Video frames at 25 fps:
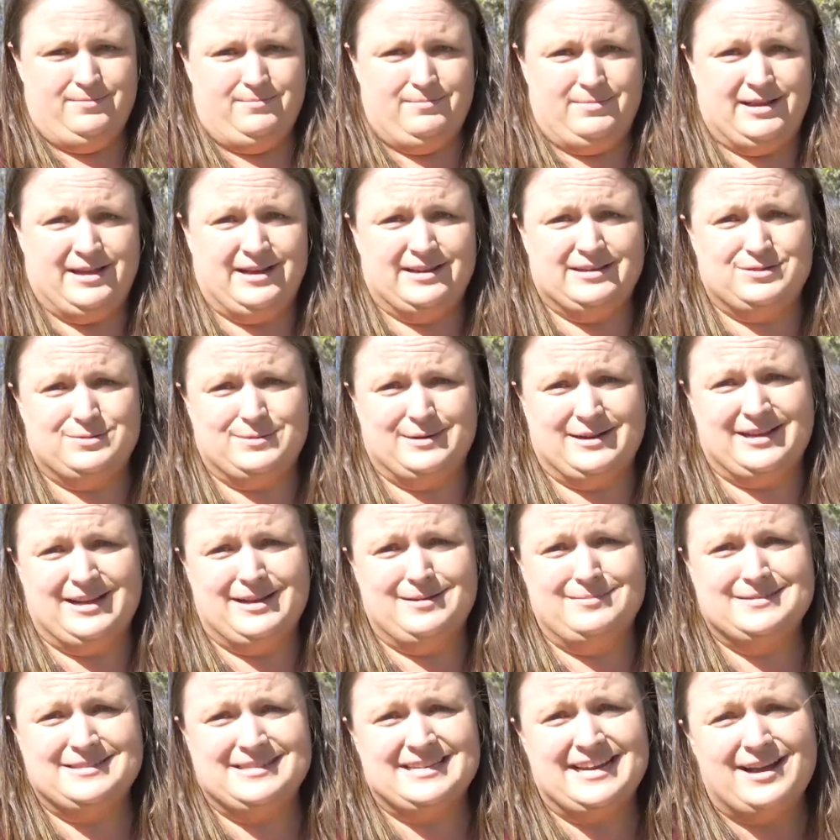because when it
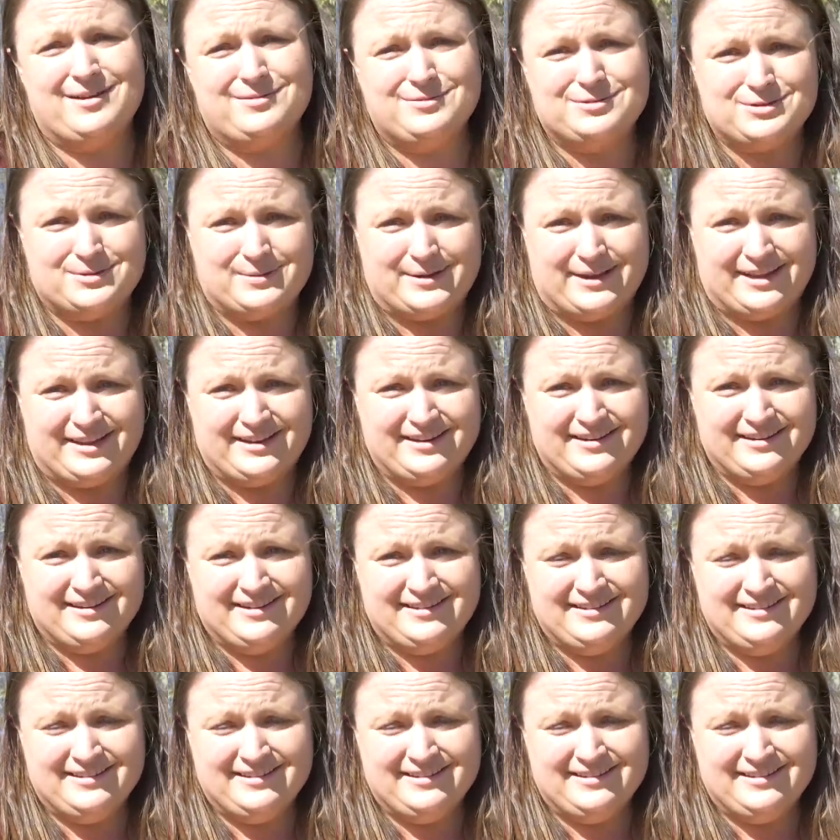comes down to it,